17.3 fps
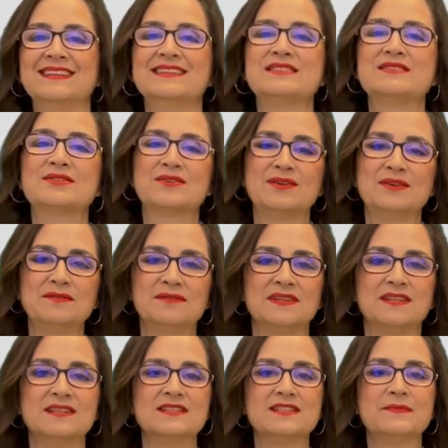
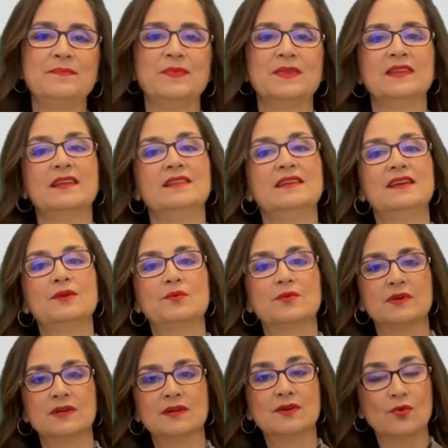discovered that they
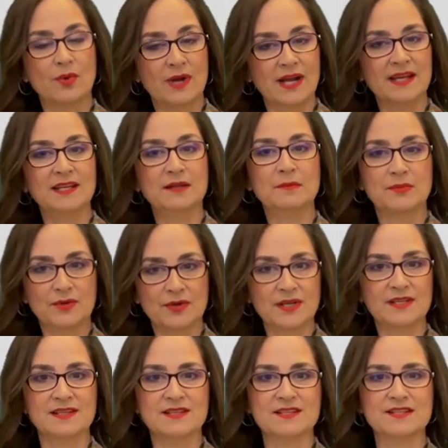were quite
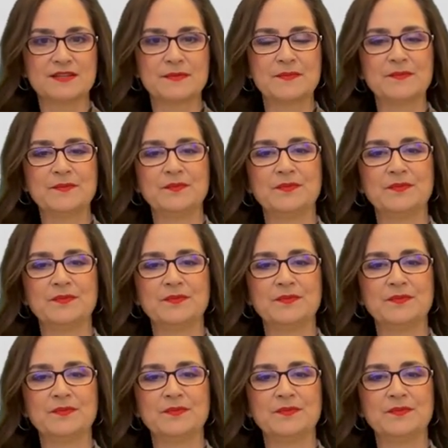important.